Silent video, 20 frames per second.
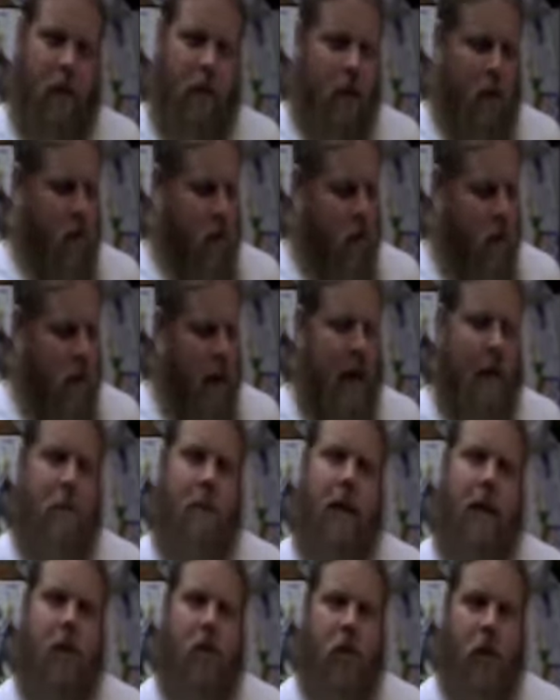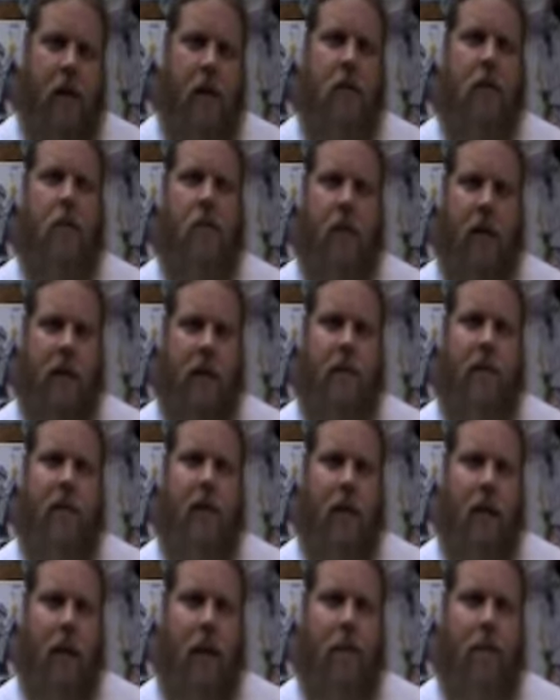I'm going to show you how to make a cheese crisp
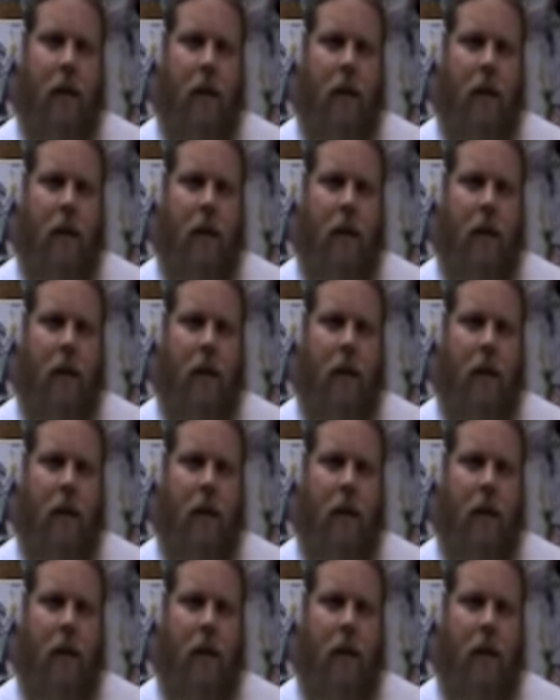today.